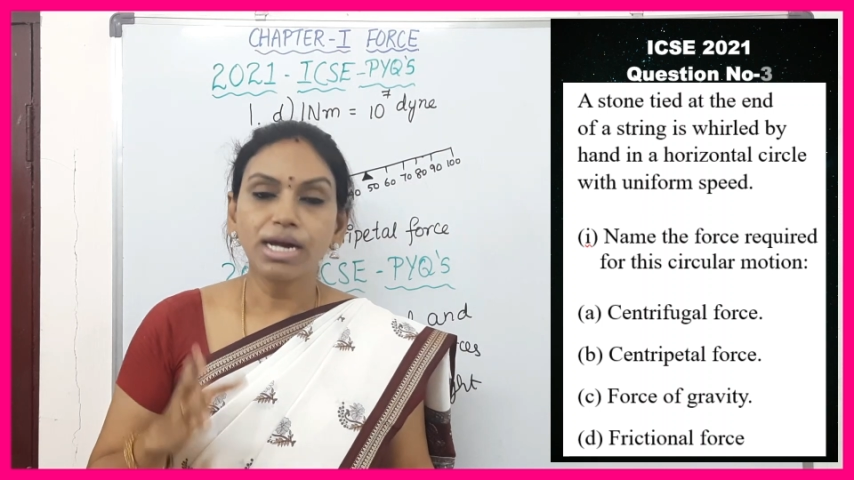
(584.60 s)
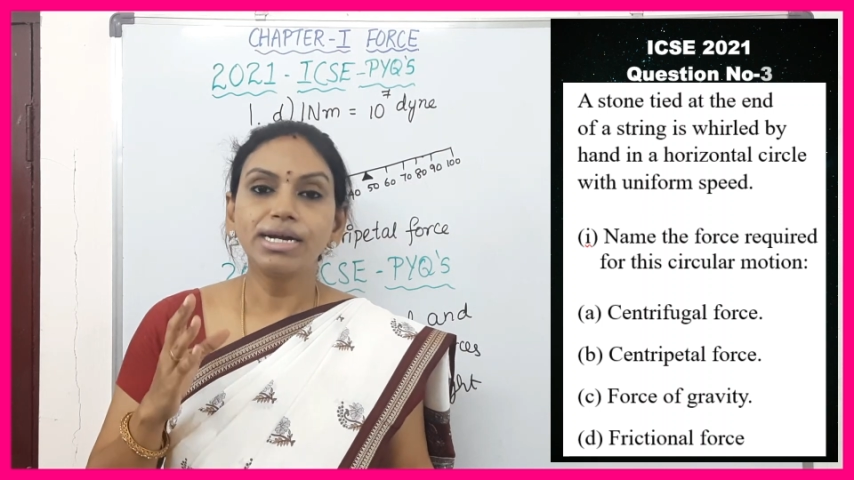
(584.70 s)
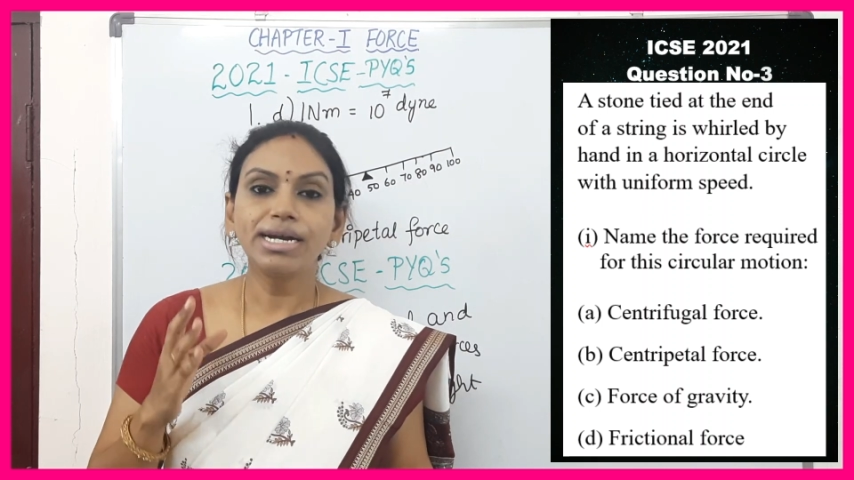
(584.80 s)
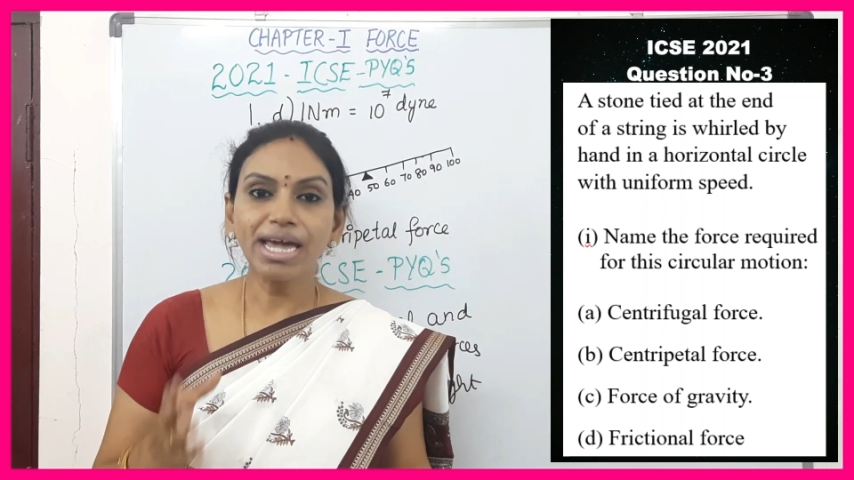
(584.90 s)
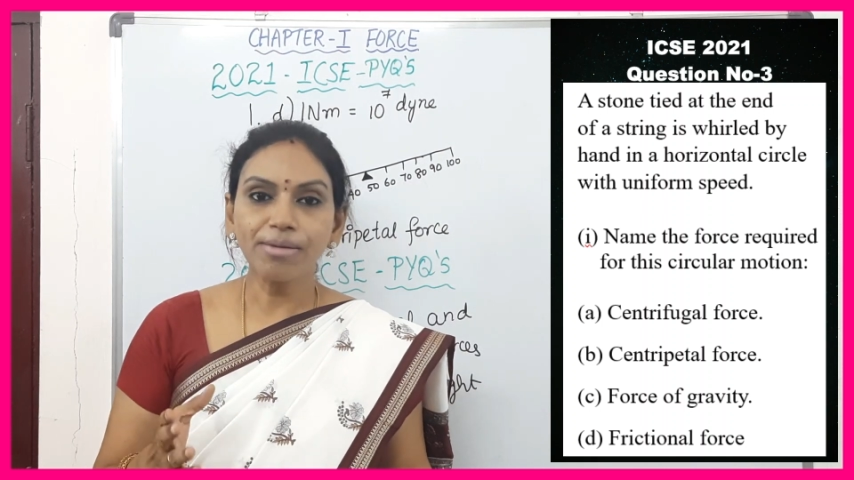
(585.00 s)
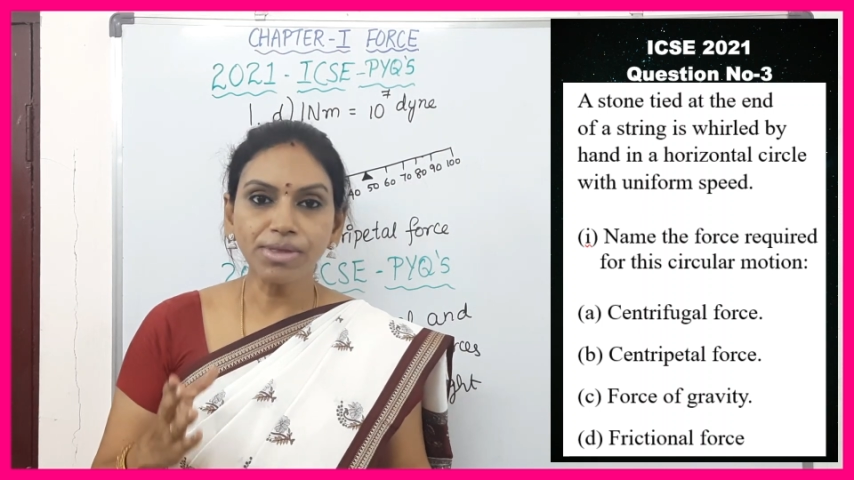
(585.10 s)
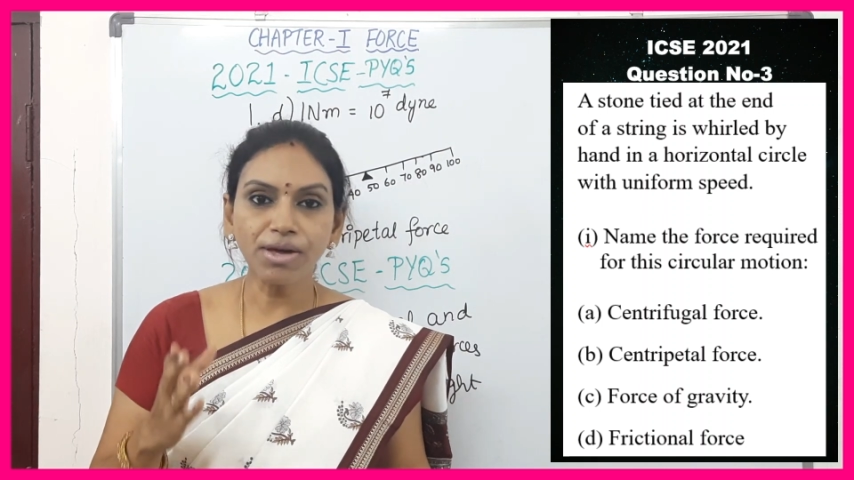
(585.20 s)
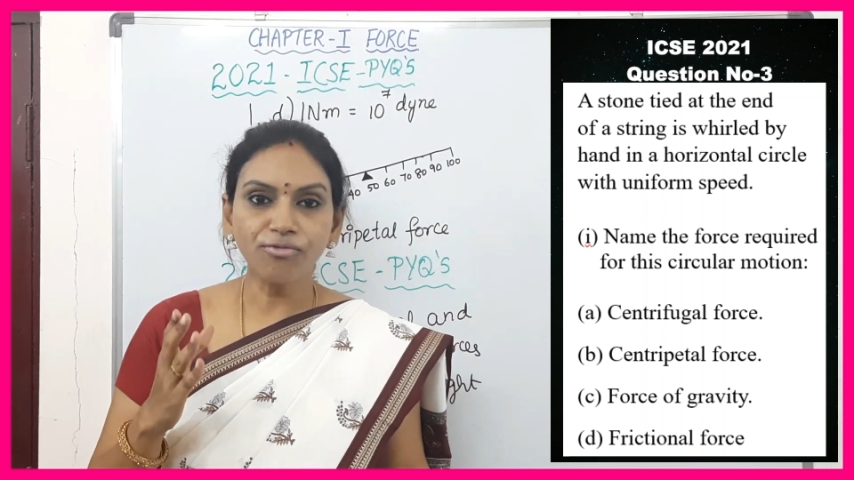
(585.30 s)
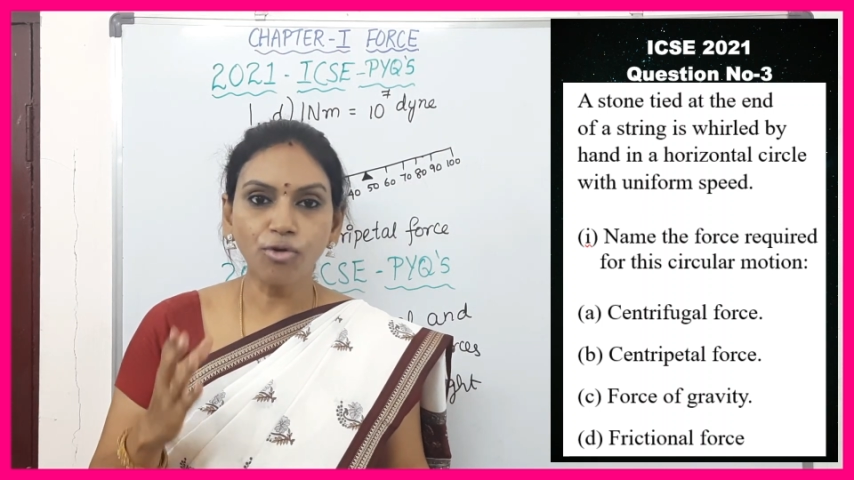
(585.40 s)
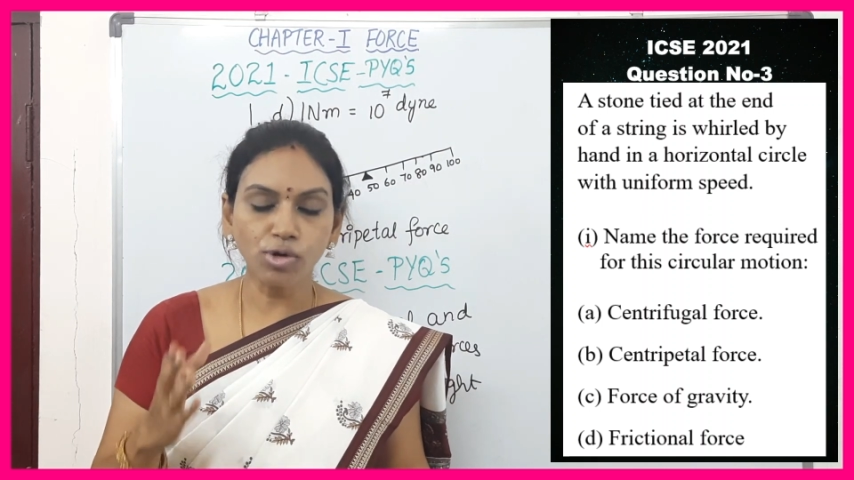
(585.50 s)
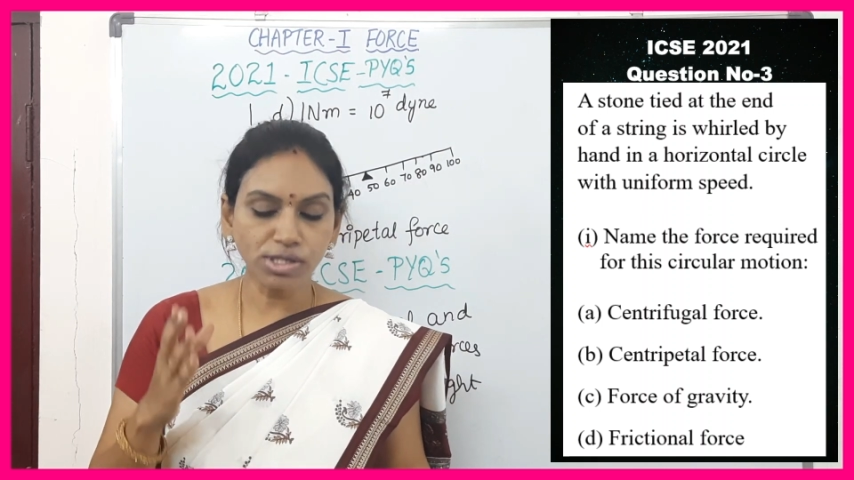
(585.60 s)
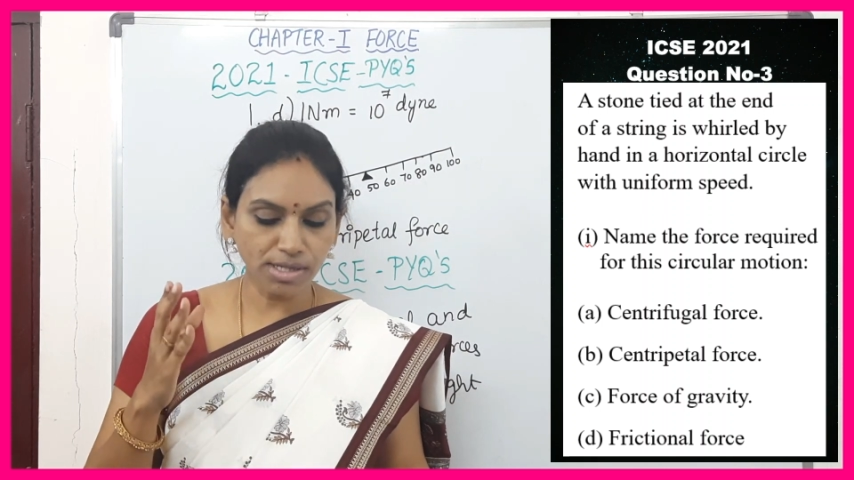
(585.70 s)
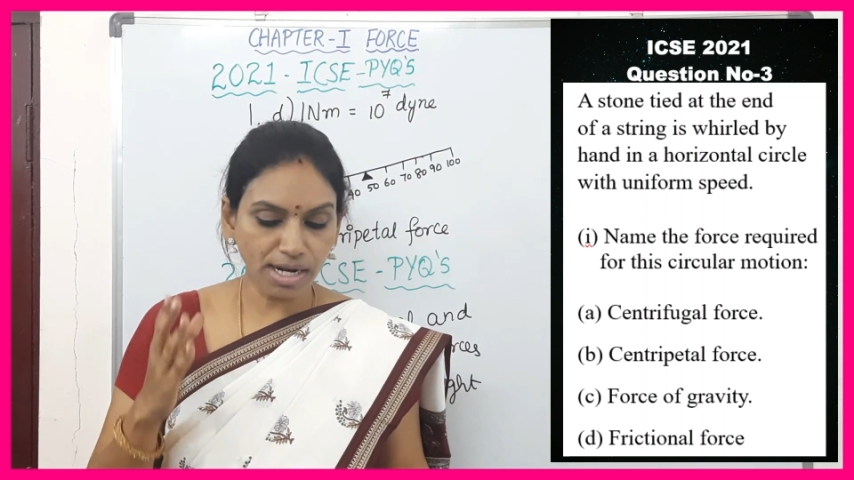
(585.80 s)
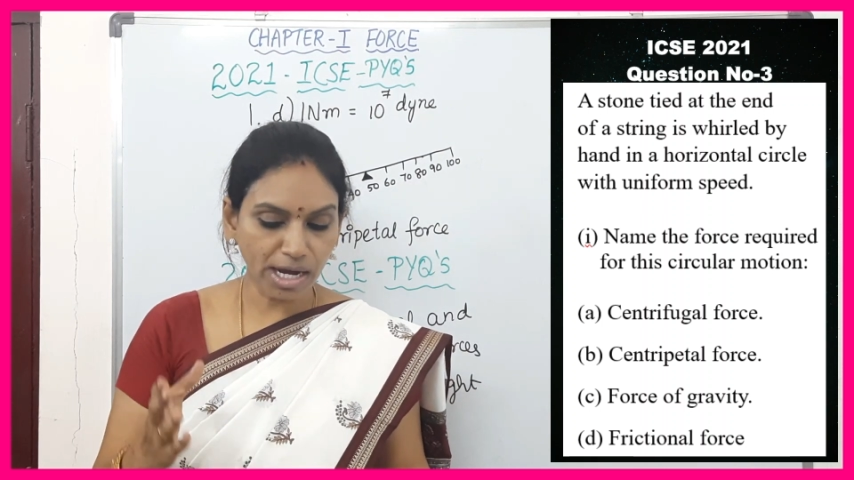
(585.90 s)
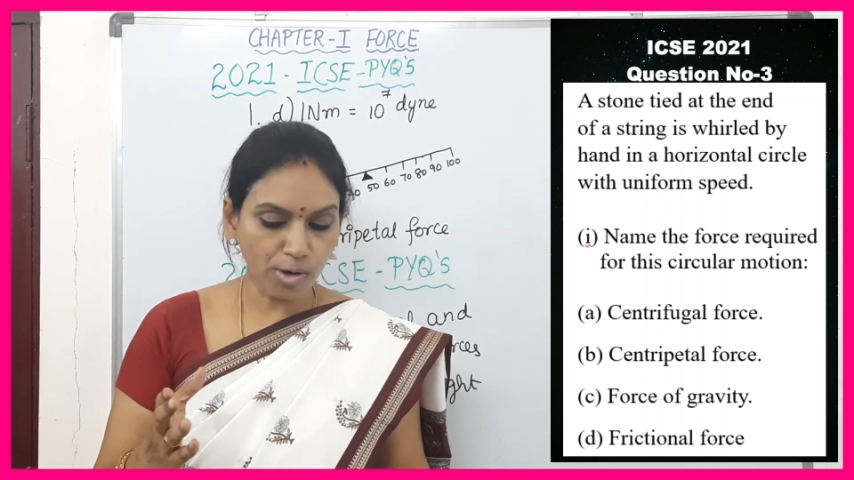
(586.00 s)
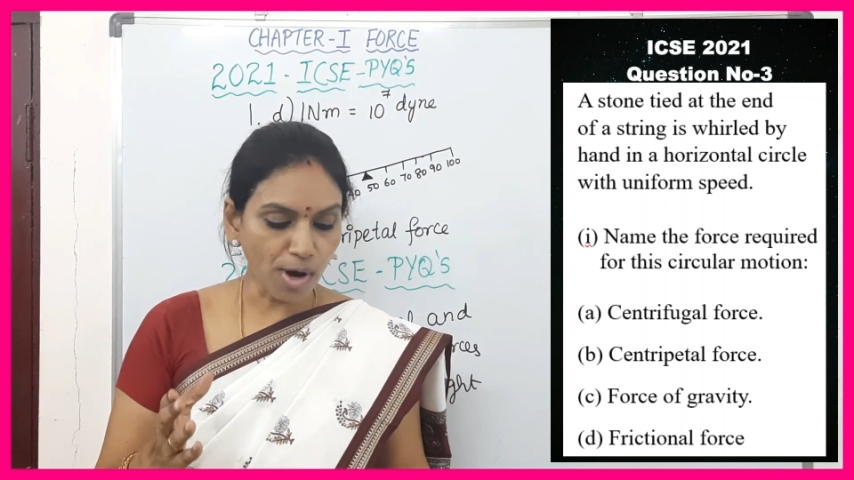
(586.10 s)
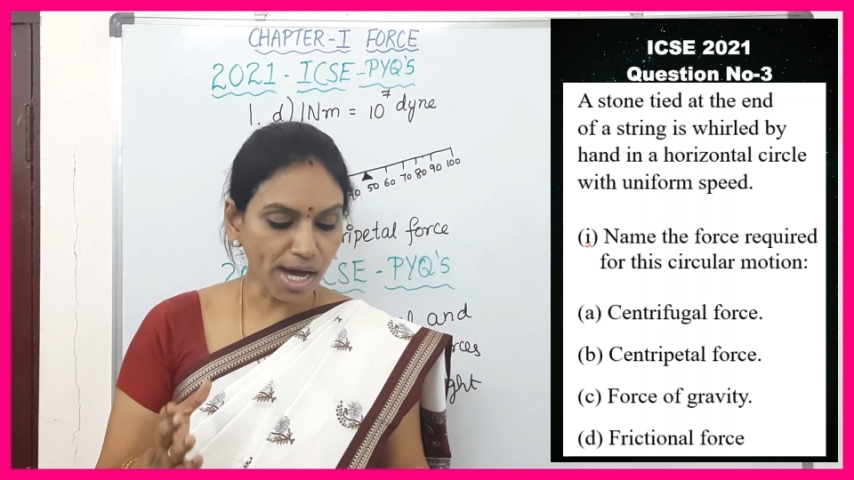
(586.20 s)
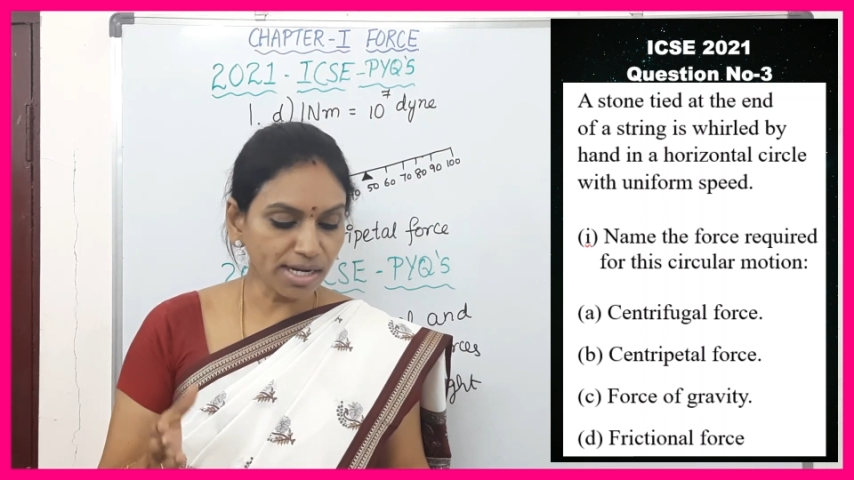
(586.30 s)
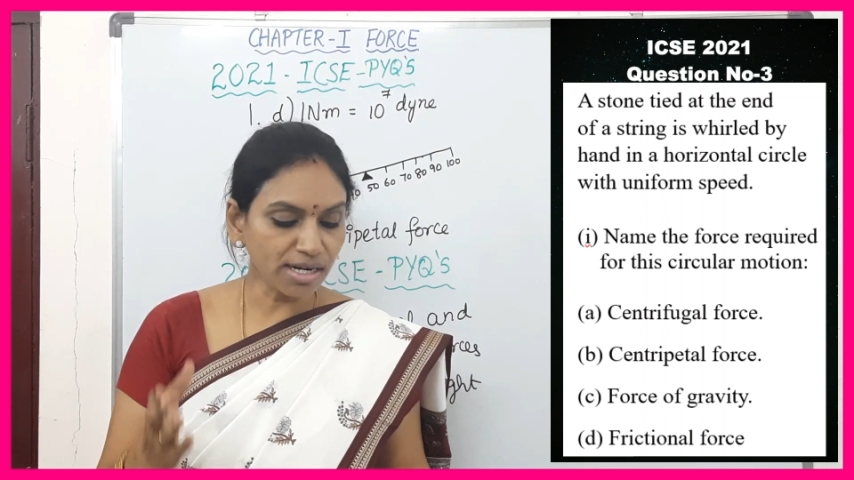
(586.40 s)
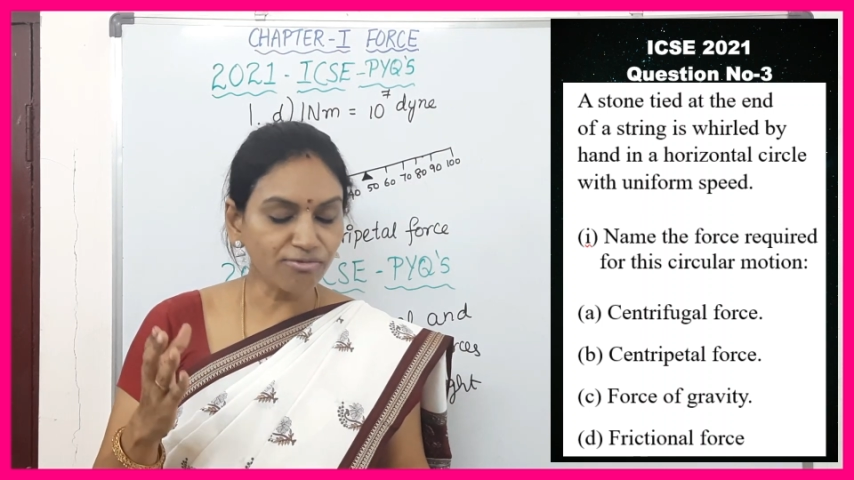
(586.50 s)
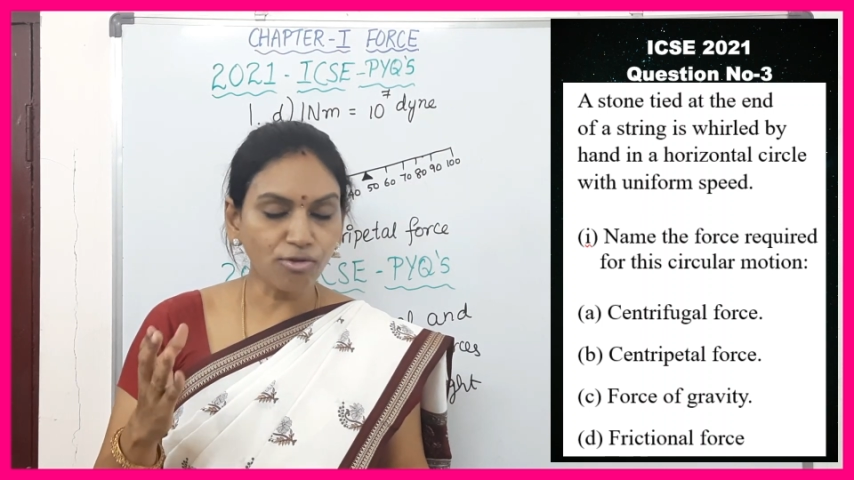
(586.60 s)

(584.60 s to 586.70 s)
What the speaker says: Name the force required